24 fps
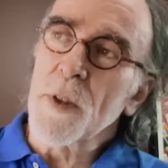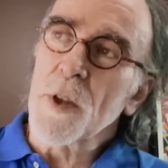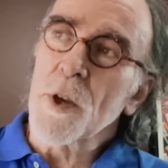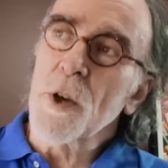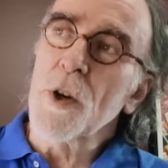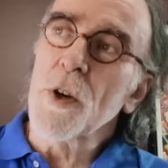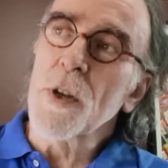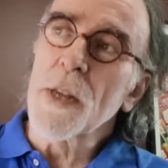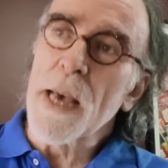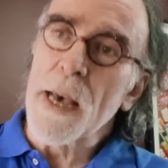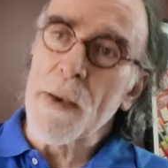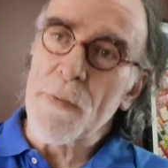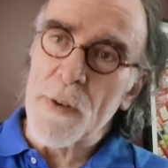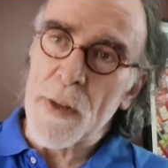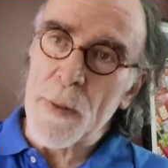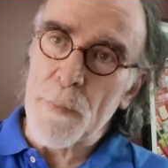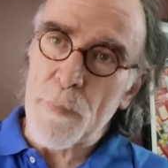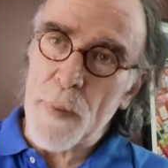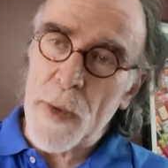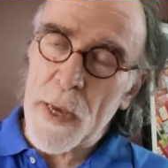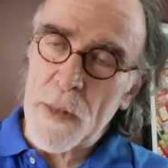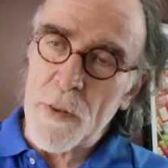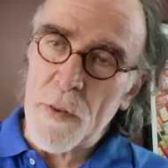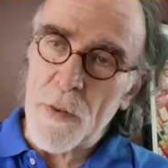could have an
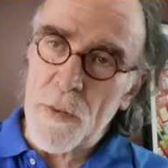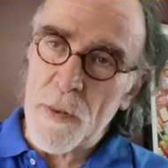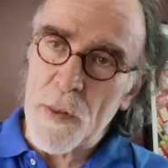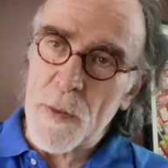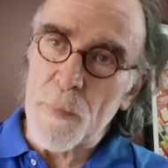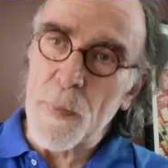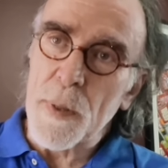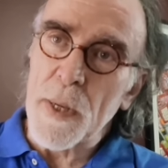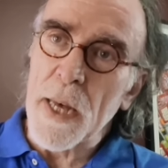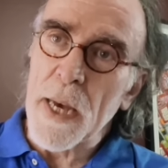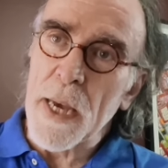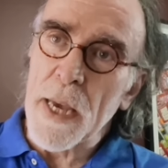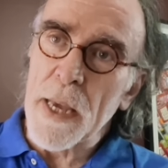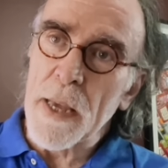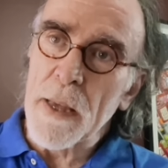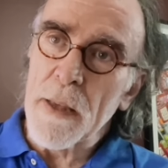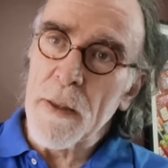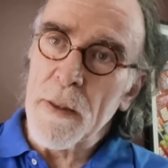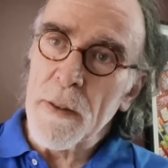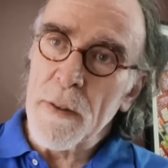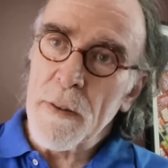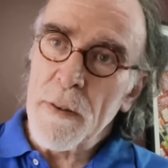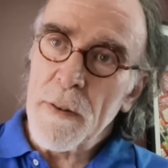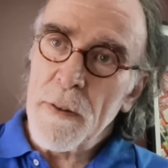impact on supply.
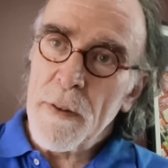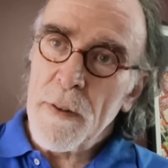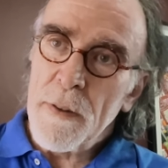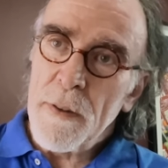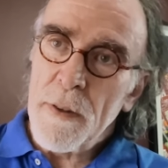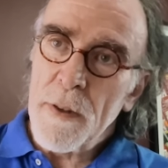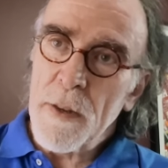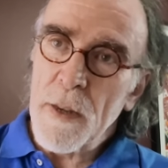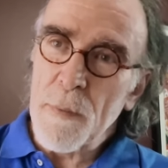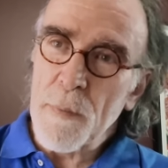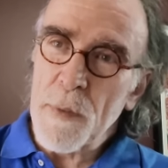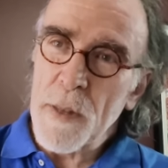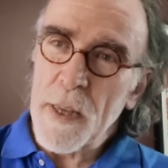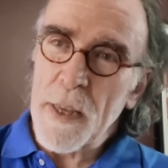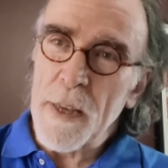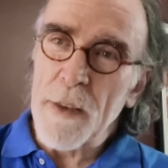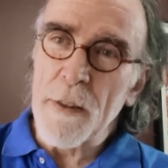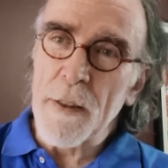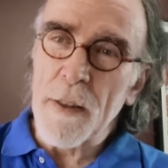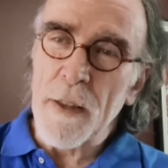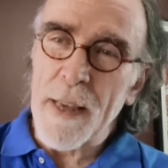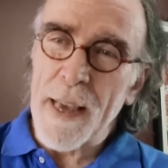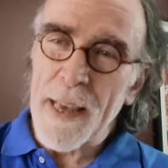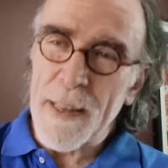You know, I'm
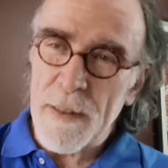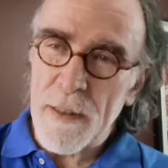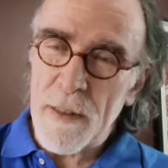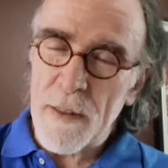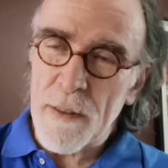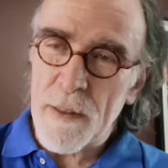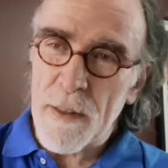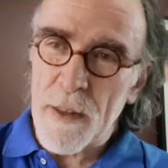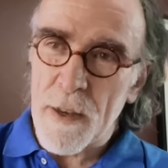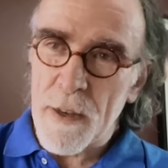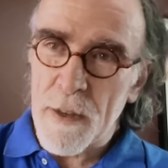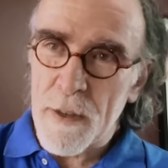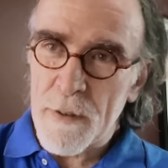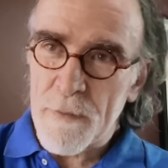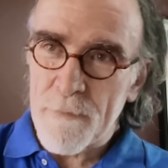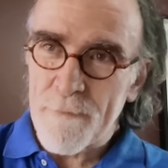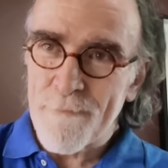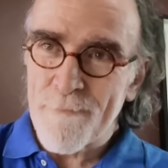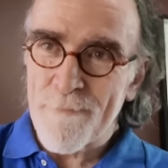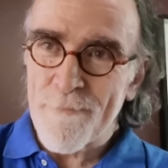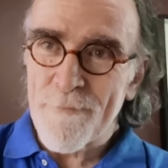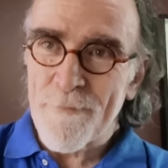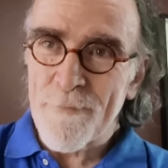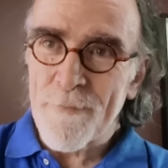thinking
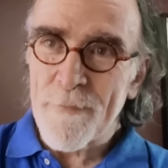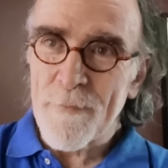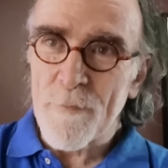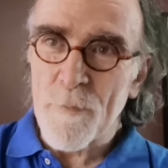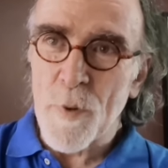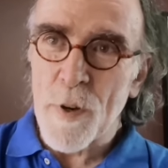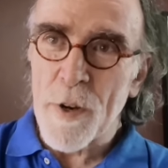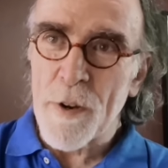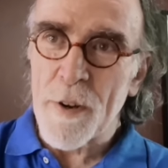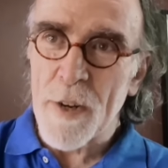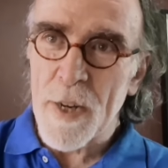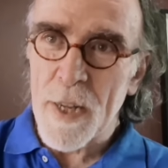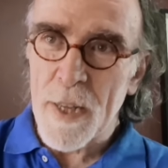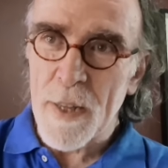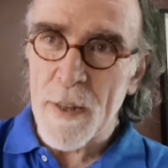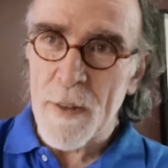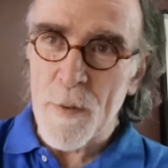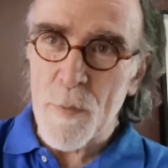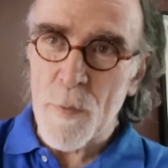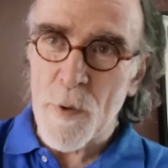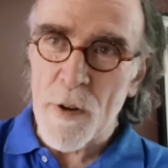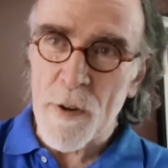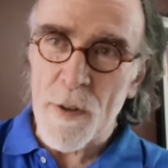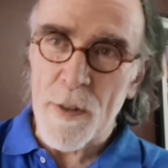Kazakhstan, where it
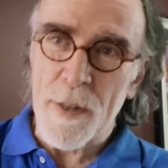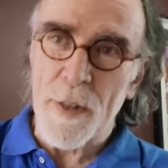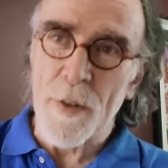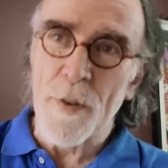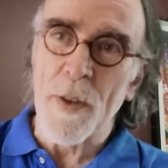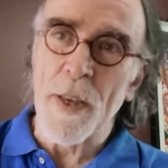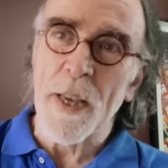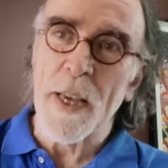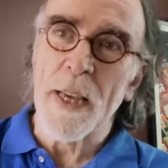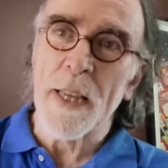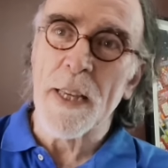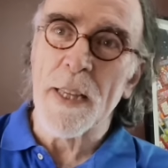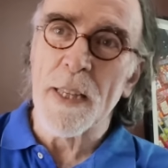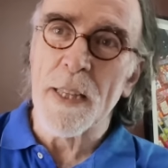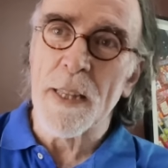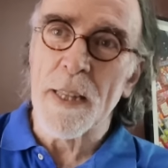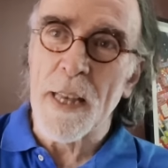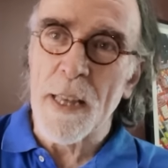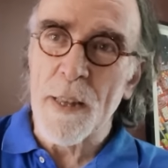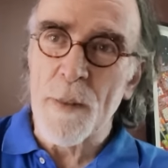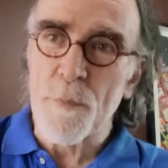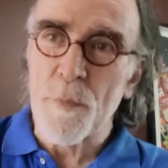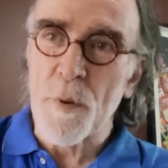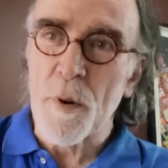is, where it's located,
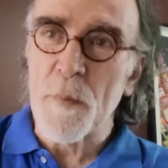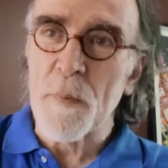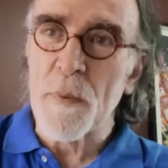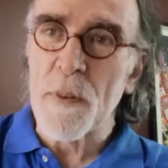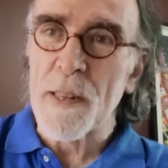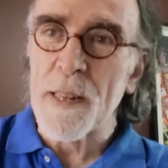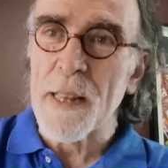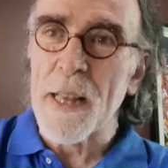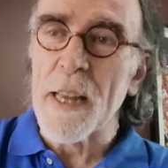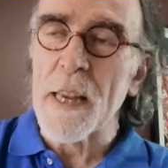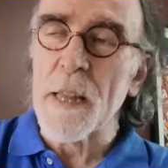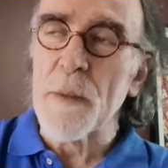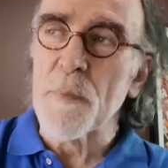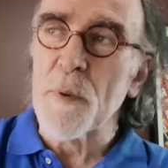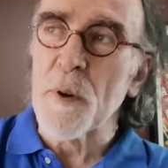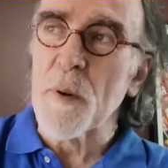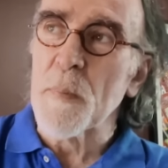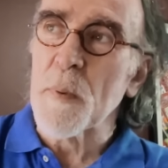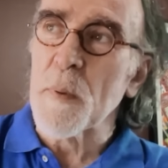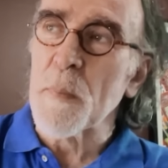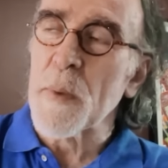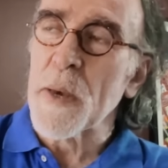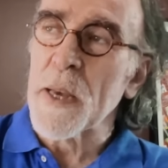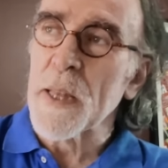that's pro- slightly
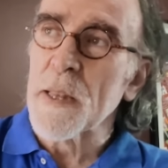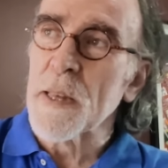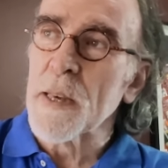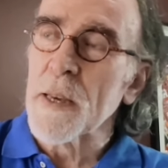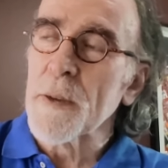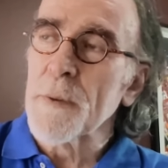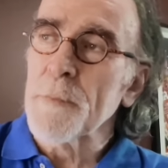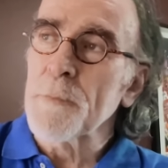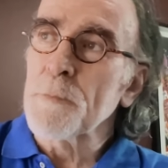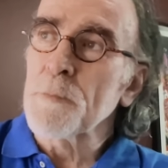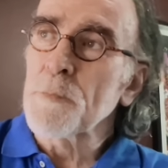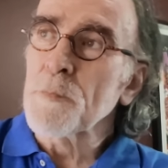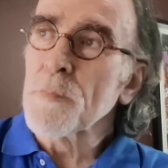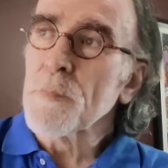problematic.